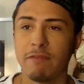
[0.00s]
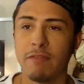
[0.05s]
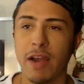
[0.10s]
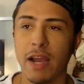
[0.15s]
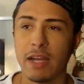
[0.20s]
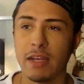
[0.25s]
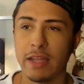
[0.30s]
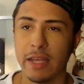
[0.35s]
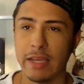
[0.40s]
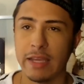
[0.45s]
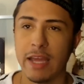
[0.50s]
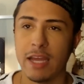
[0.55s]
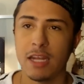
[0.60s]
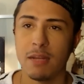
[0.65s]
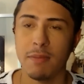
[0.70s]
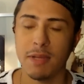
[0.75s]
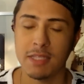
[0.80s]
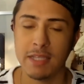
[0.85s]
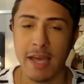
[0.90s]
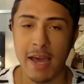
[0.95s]
find like
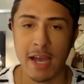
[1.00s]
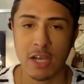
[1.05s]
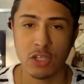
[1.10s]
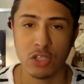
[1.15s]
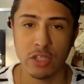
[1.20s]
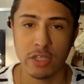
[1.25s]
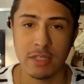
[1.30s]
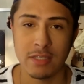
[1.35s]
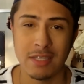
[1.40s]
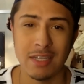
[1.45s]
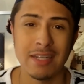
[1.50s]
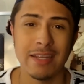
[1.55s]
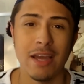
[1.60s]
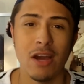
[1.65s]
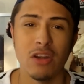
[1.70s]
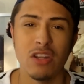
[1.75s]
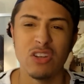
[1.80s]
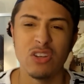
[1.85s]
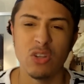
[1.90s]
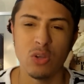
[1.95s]
getting me to actually sit
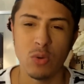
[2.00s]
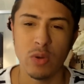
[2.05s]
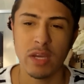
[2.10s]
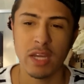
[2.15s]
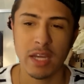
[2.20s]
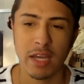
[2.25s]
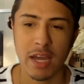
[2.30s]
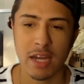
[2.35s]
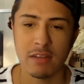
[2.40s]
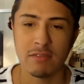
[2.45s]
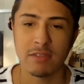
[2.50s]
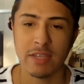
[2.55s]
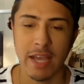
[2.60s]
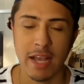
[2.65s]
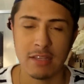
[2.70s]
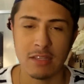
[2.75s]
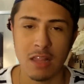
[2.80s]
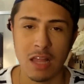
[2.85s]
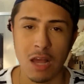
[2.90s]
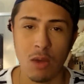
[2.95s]
down and do it kind of
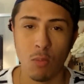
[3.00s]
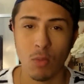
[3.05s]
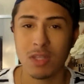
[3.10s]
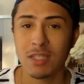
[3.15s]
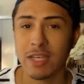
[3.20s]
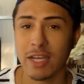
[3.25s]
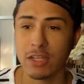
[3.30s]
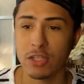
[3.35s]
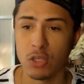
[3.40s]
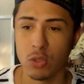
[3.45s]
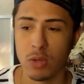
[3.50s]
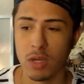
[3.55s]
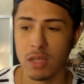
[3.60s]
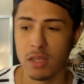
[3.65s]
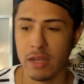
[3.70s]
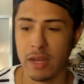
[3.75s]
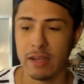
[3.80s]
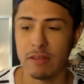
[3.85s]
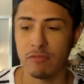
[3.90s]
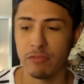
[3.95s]
takes a lot. Once I do
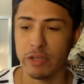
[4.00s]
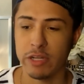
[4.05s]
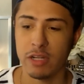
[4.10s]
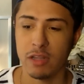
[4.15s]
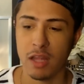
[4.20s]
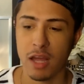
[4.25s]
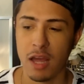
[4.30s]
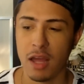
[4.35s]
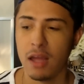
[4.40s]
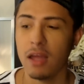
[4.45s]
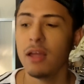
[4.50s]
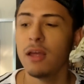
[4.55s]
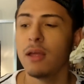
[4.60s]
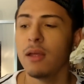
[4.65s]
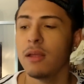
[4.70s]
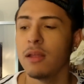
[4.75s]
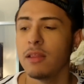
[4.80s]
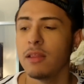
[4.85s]
it, then I read a lot